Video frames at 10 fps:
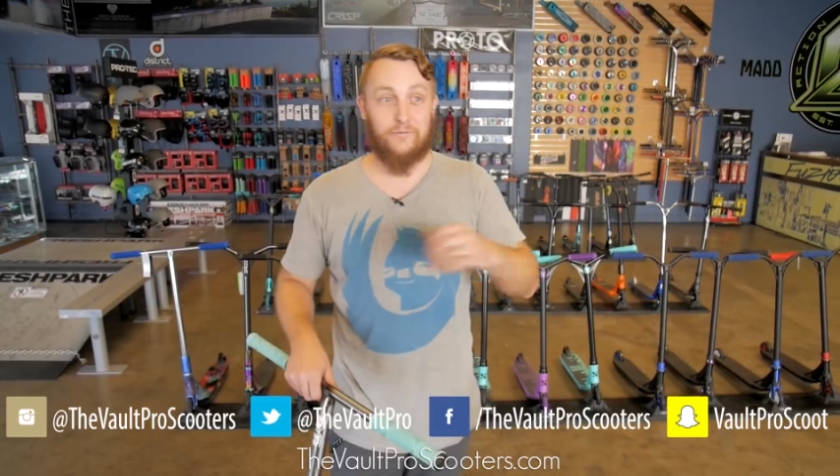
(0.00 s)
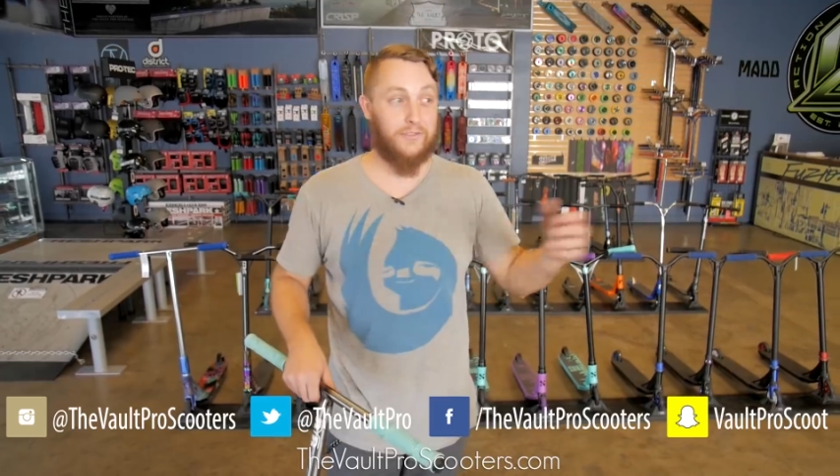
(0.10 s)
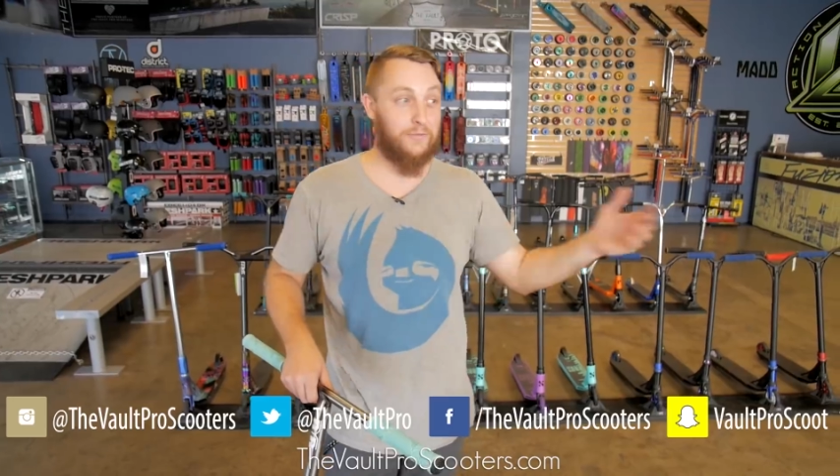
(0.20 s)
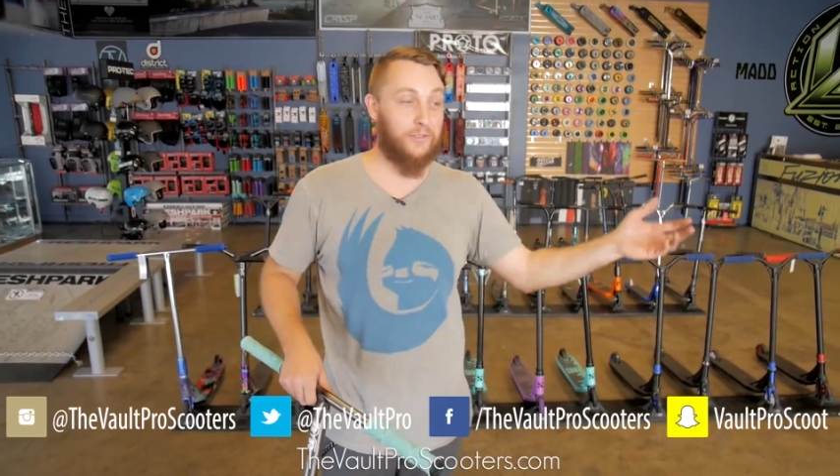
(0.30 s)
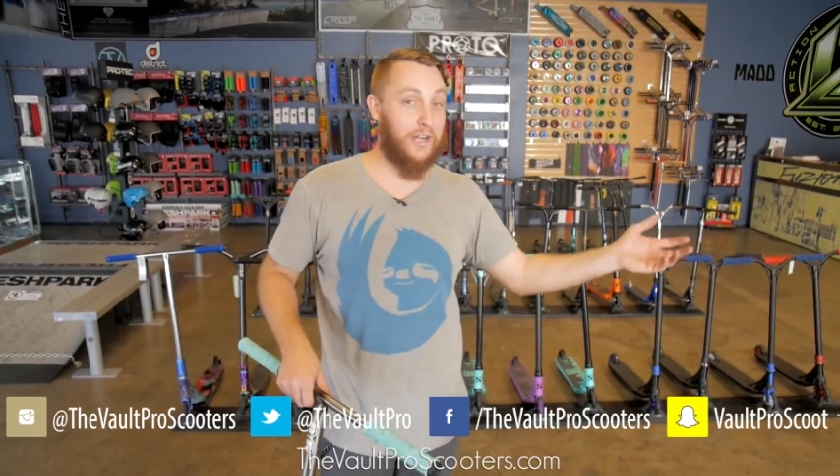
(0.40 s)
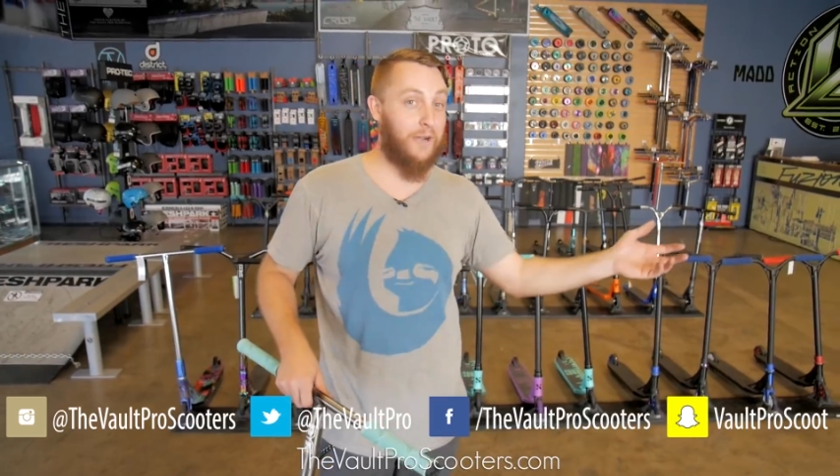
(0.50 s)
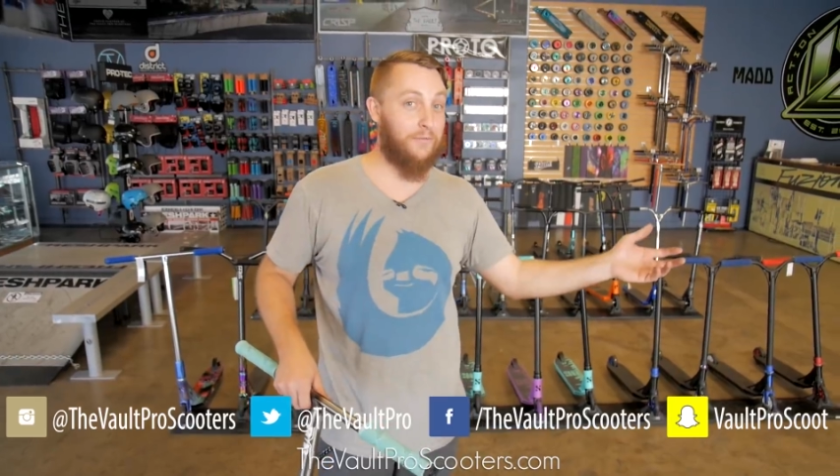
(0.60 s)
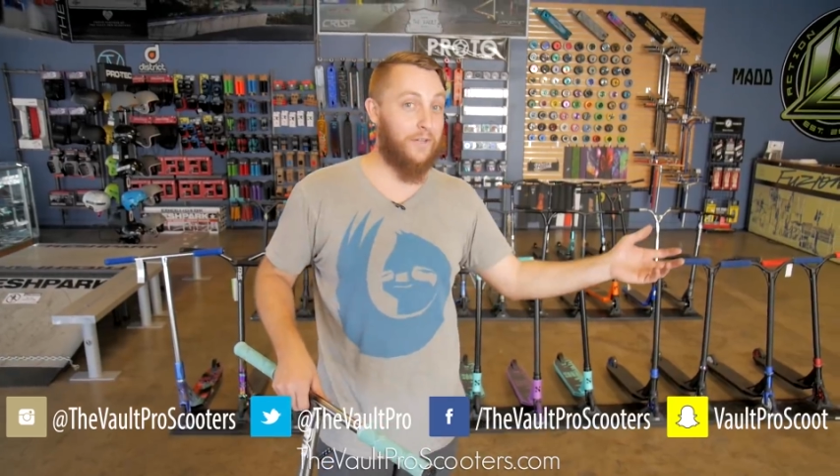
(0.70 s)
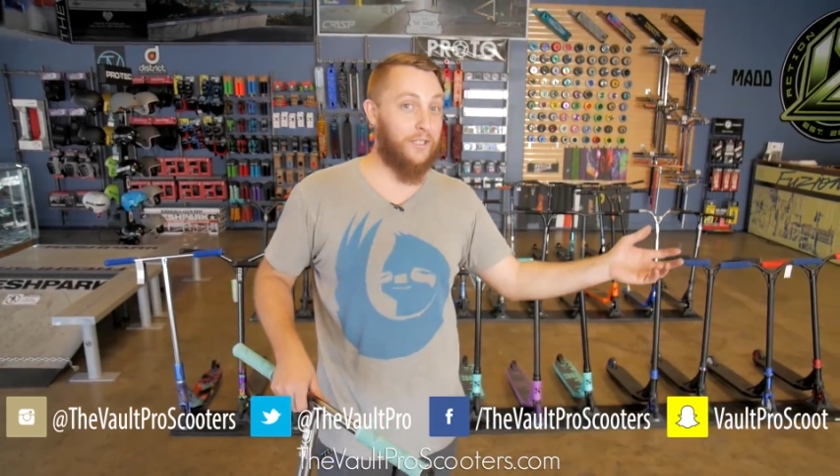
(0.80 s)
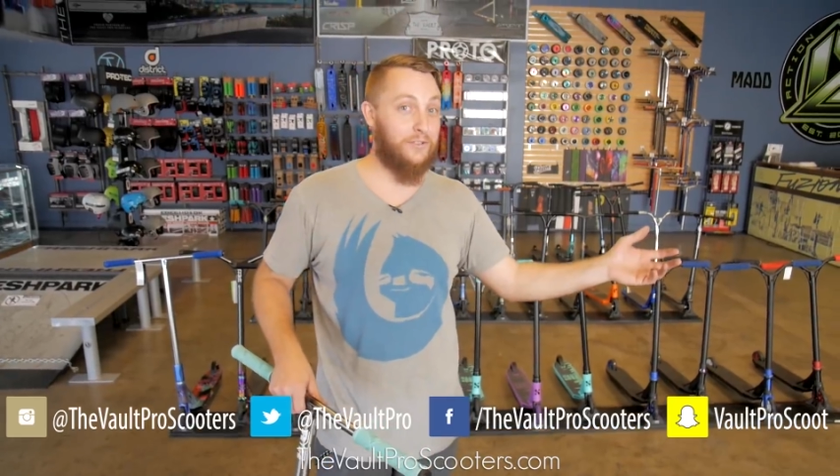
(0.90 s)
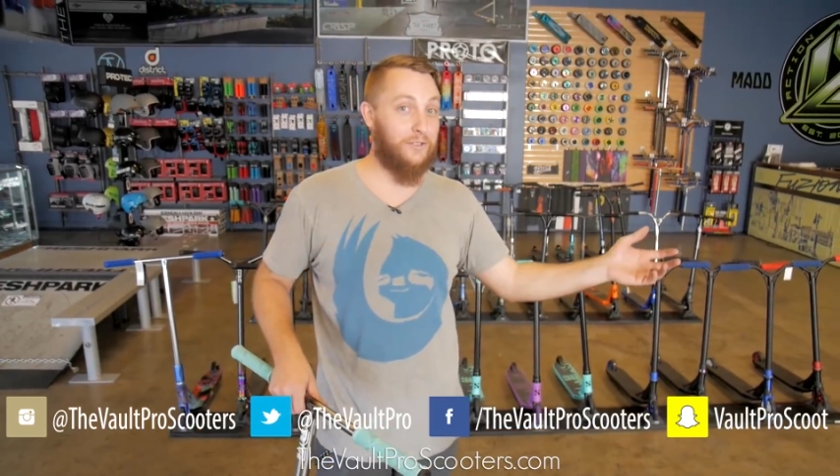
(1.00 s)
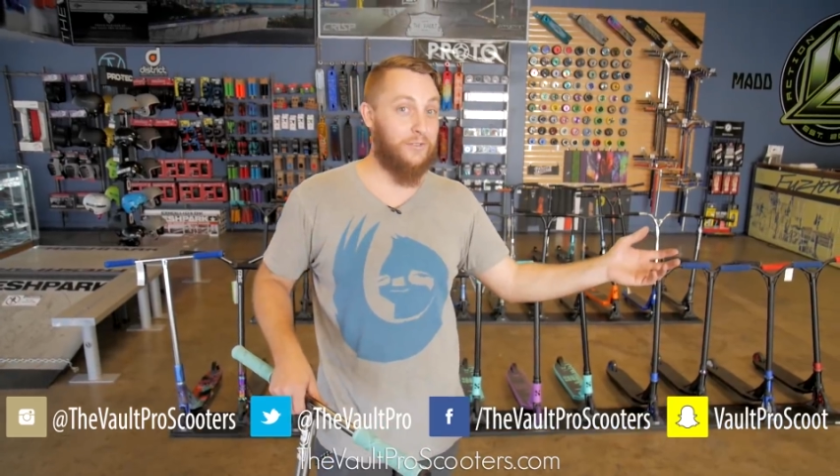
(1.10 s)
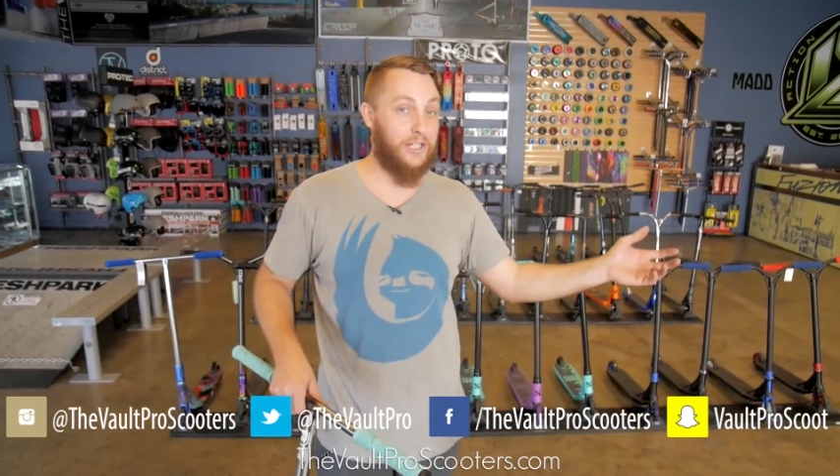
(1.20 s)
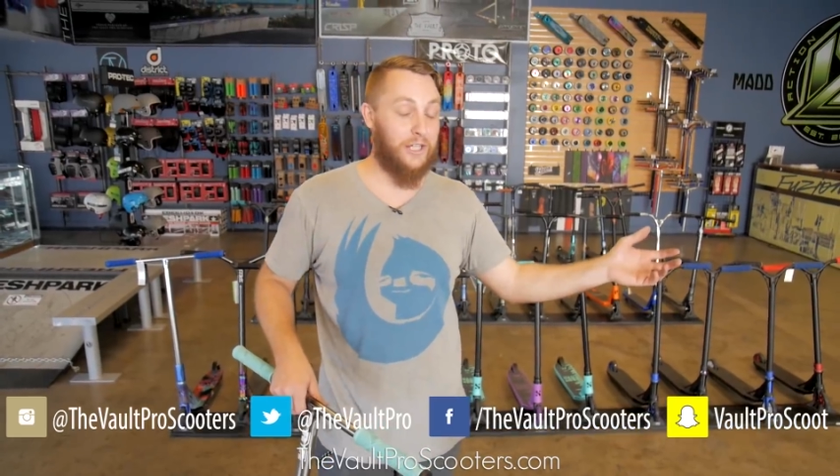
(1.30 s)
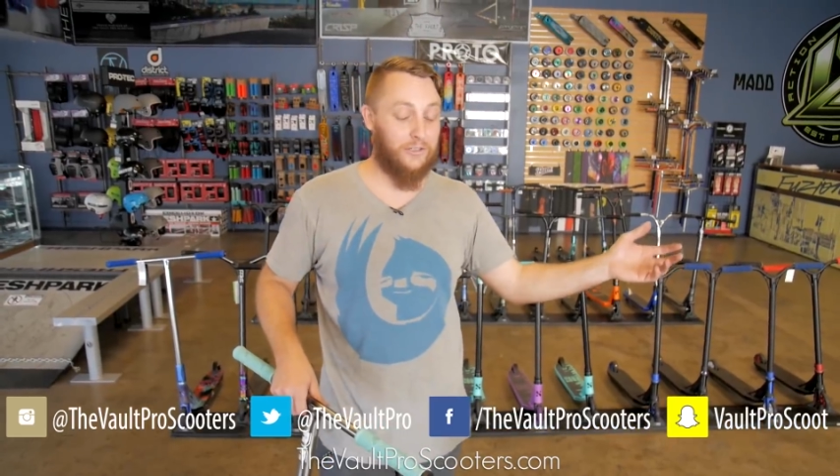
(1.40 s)
Subscribe to my YouTube
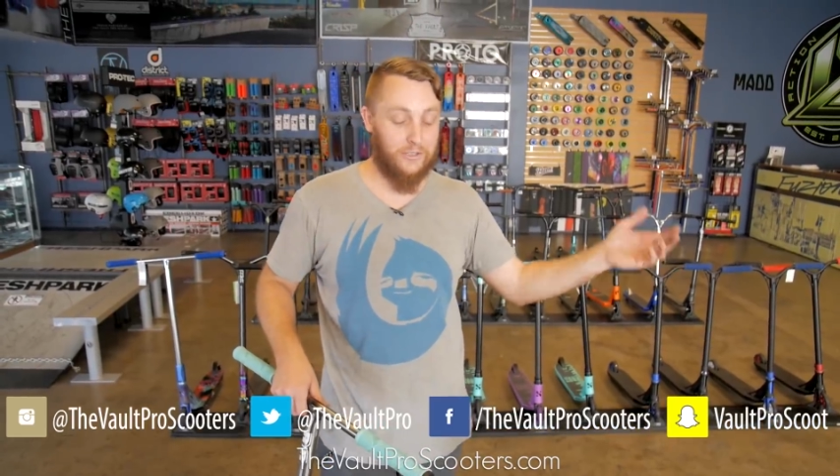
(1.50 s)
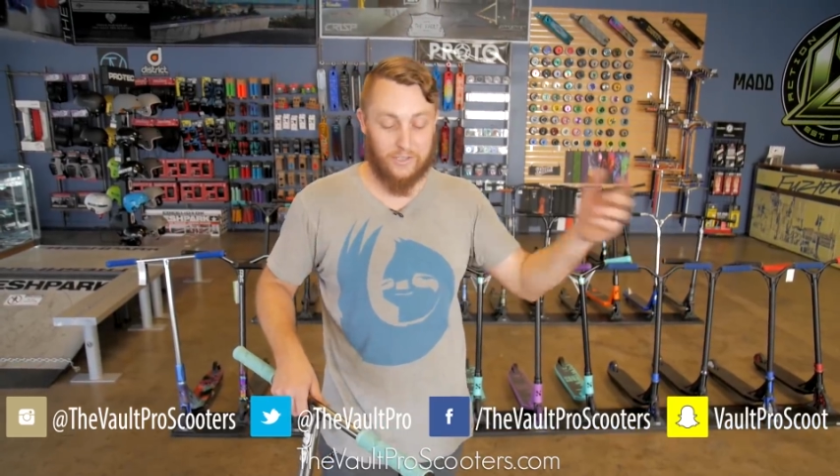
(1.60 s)
channel.